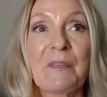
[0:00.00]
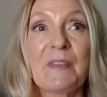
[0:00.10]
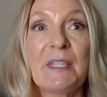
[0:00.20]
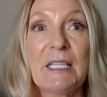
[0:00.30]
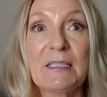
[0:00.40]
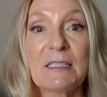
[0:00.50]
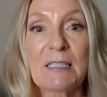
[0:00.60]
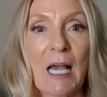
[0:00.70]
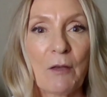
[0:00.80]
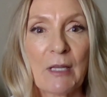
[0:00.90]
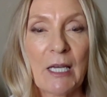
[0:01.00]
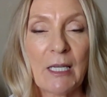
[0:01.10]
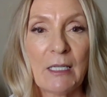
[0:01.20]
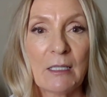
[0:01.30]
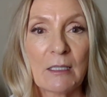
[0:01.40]
This is how
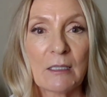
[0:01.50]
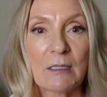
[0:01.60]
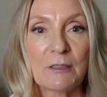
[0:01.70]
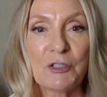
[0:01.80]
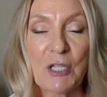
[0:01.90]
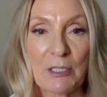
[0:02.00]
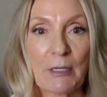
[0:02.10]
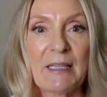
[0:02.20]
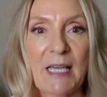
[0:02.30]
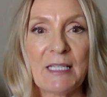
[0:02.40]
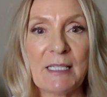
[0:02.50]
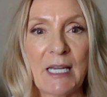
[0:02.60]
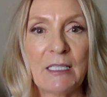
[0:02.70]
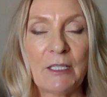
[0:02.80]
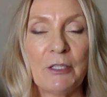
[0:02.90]
they generate that
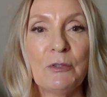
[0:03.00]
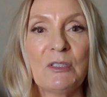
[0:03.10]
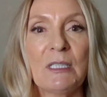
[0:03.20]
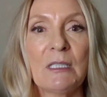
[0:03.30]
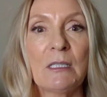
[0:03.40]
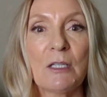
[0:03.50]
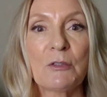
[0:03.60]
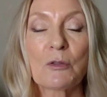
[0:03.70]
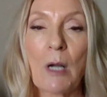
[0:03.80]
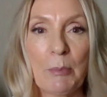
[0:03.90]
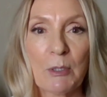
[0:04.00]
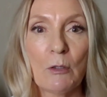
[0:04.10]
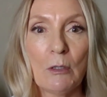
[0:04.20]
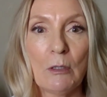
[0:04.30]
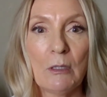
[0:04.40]
data using a
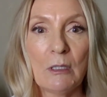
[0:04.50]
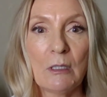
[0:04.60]
tropical